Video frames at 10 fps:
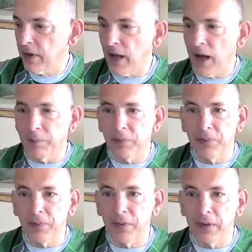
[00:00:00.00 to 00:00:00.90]
cup
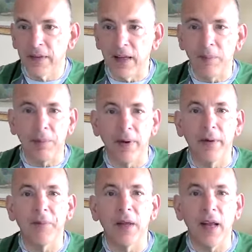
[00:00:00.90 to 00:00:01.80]

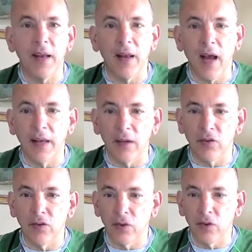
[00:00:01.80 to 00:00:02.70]
deeper, again adding
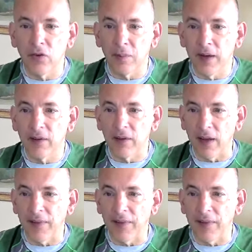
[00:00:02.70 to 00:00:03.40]
to stability.